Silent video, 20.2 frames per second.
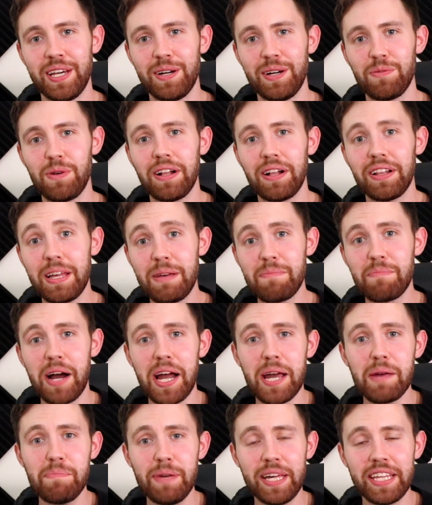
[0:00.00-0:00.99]
Well, in my
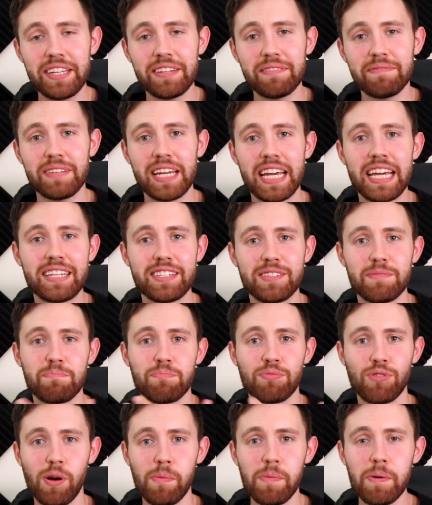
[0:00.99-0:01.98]
opinion, it's
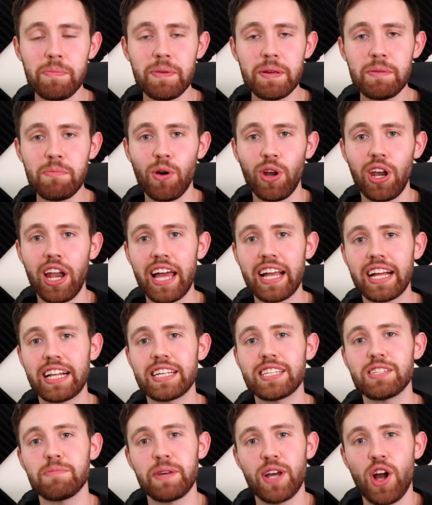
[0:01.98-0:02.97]
probably more
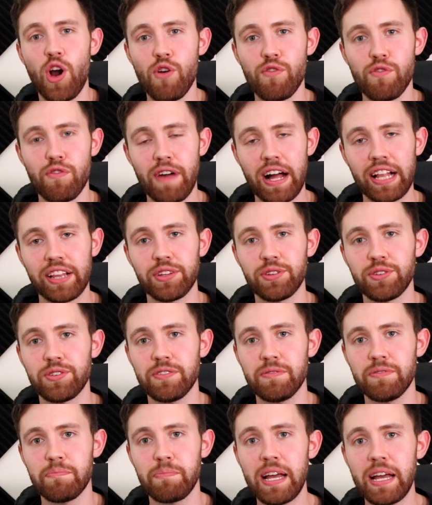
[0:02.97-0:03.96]
likely to be overvalued,
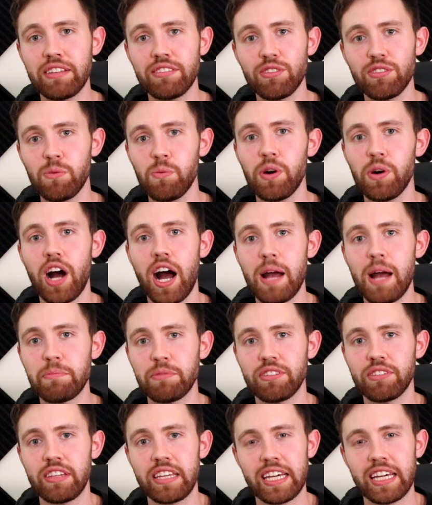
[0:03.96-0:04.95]
based on what I'm
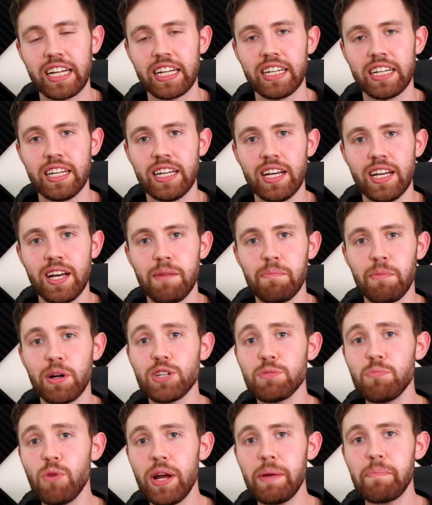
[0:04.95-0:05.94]
seeing.
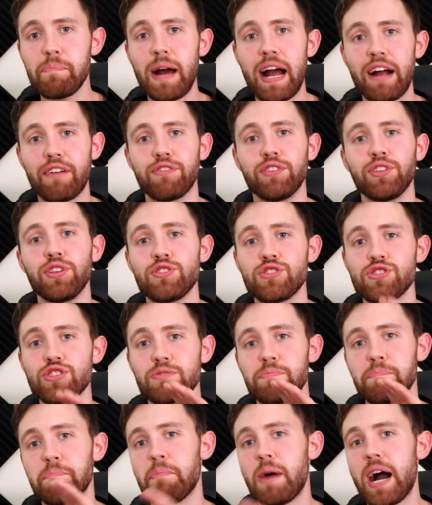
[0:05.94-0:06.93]
Much more impactful than
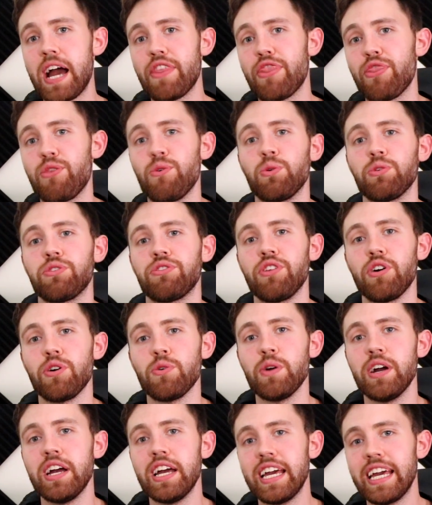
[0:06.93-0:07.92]
just my thoughts,
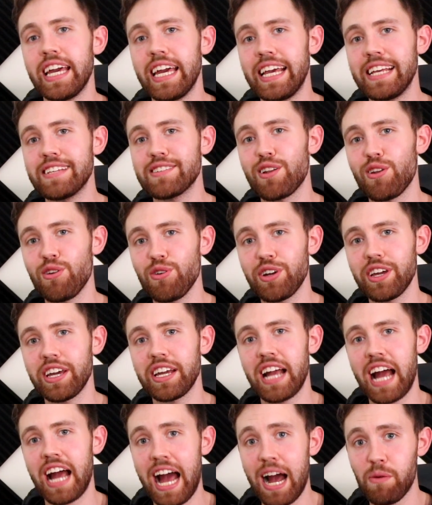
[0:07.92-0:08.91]
though, is
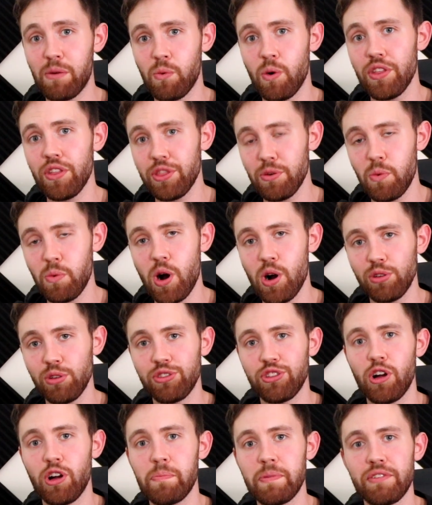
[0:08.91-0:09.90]
looking at what the world's
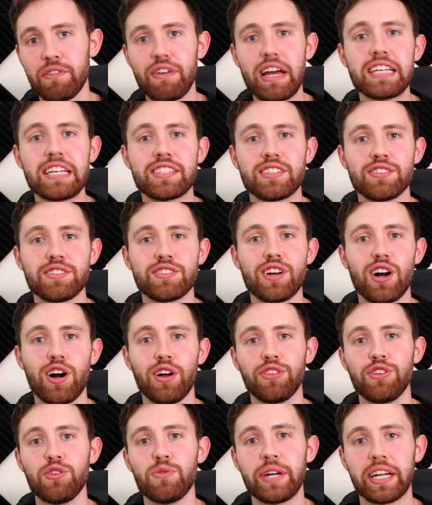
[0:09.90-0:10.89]
top investors
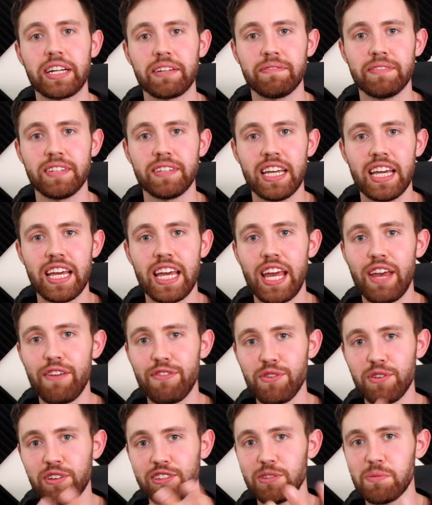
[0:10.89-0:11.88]
are doing. If
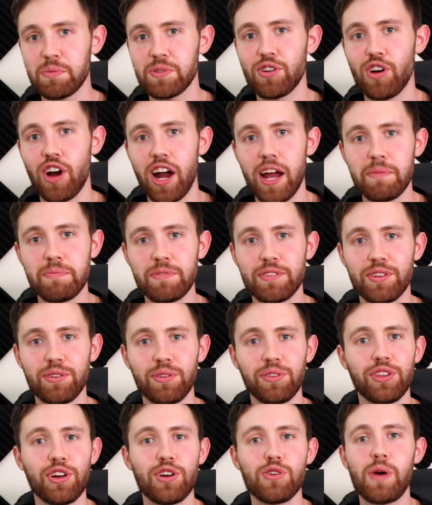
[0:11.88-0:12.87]
you're subscribed,
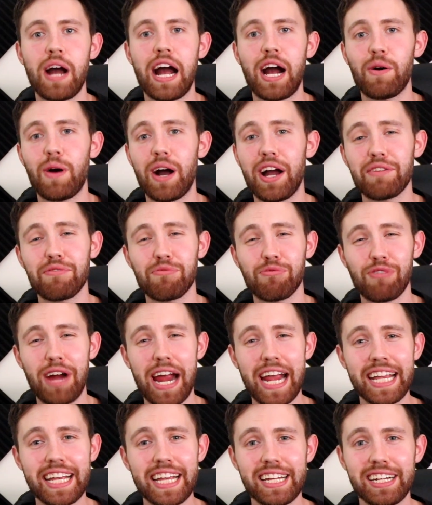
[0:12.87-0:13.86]
you'll know how I
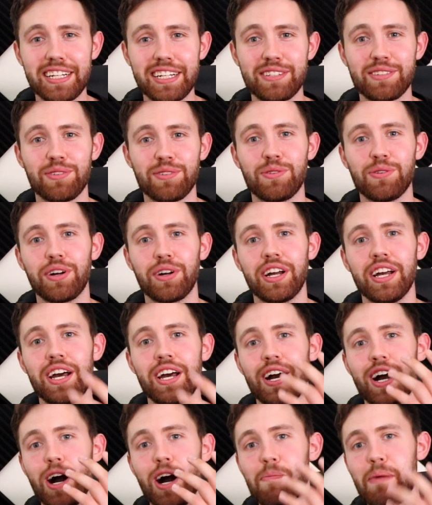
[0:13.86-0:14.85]
regularly talk
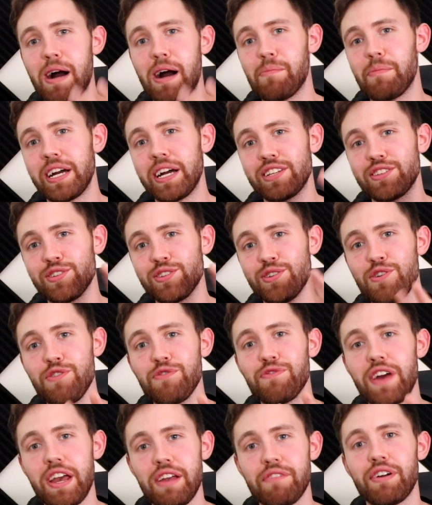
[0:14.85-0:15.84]
about my two
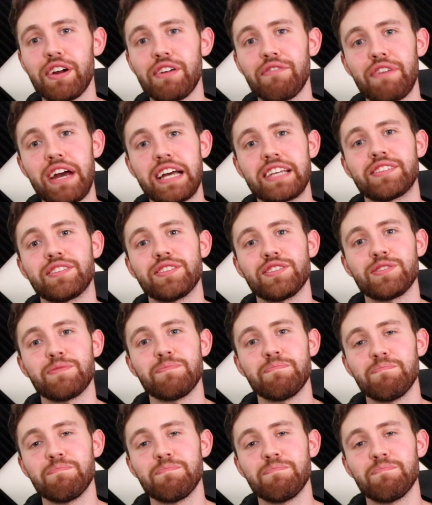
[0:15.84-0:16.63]
favourite investors,